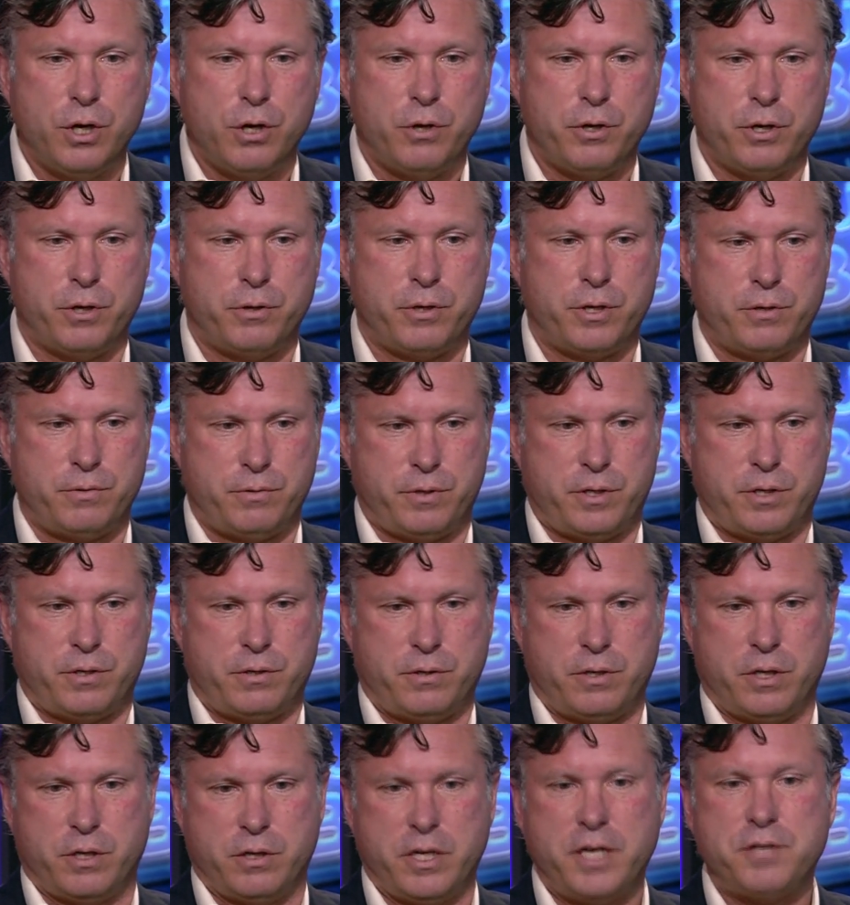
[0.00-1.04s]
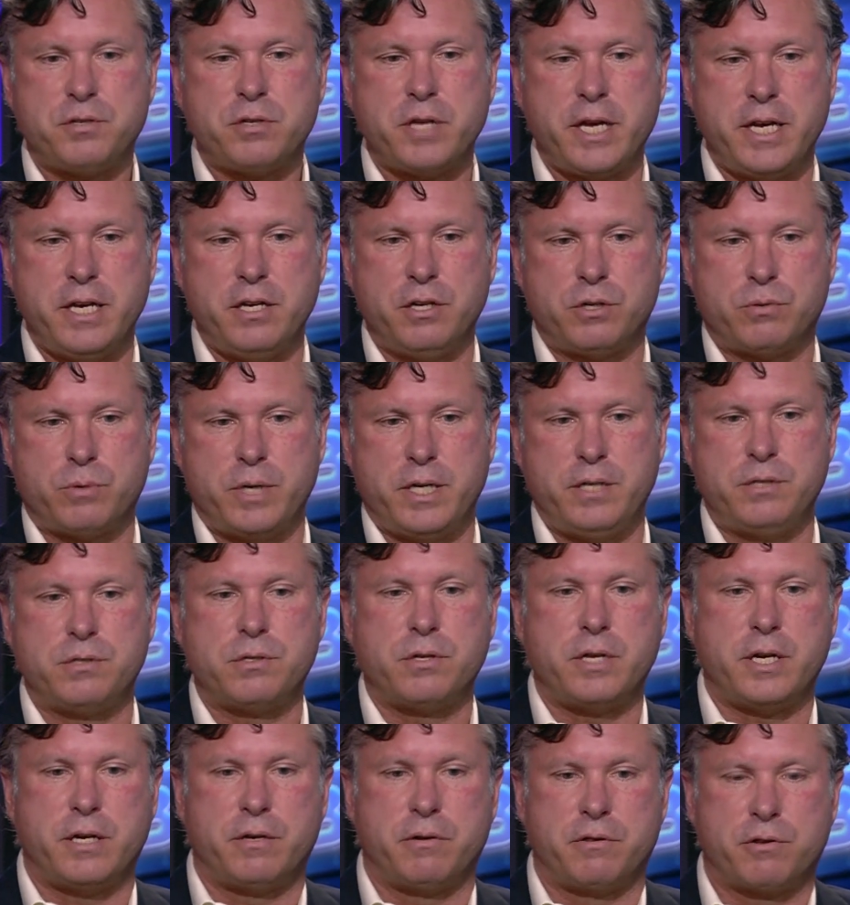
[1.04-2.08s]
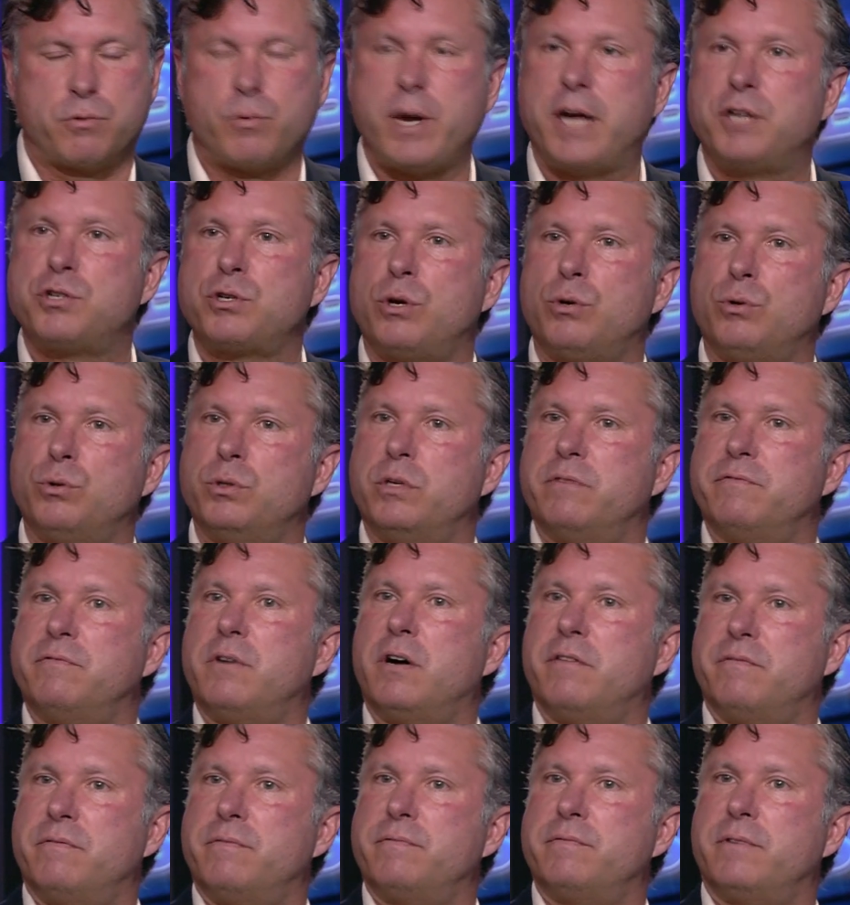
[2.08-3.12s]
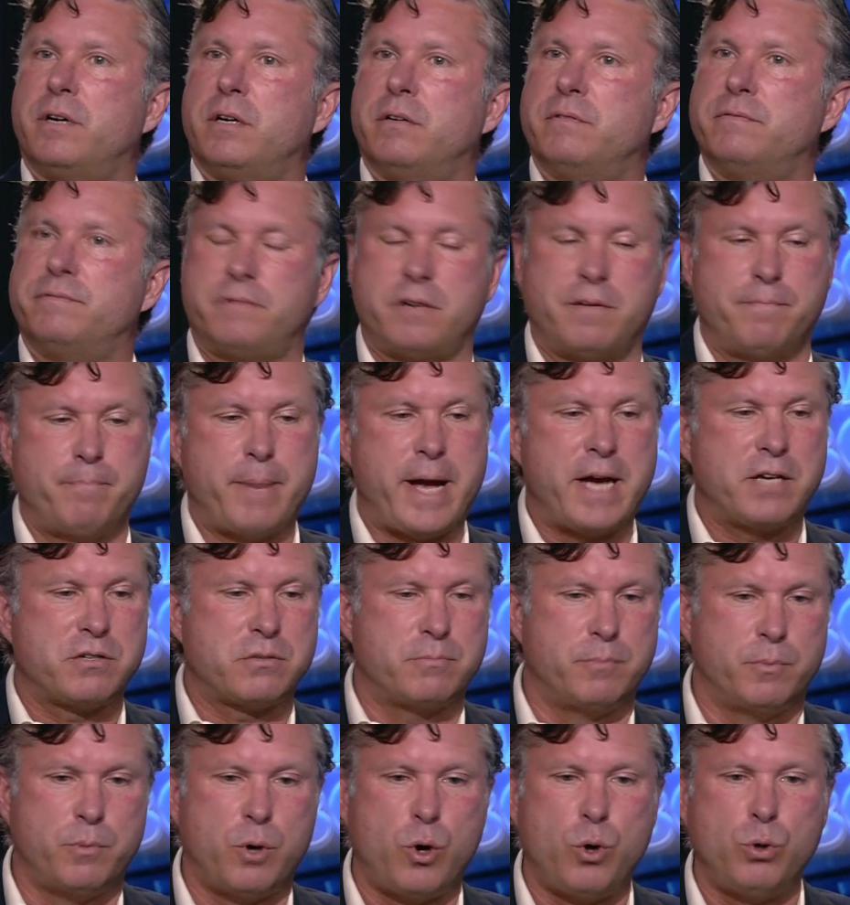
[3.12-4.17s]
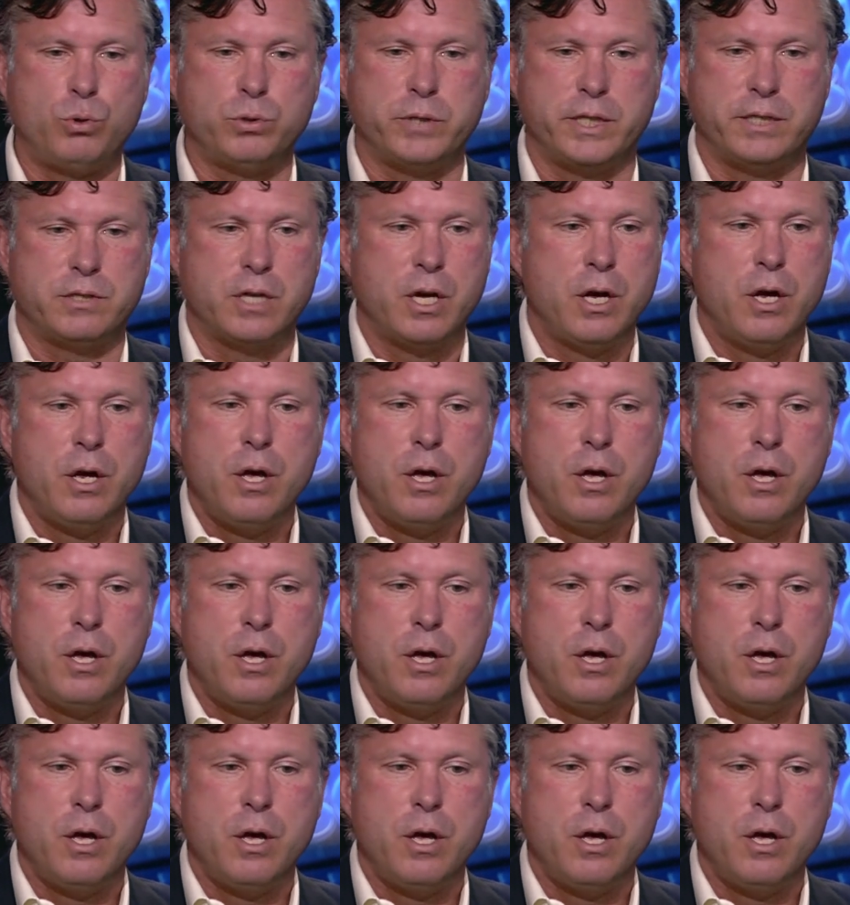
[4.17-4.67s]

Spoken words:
Unless they increase their threshold of maximum holding,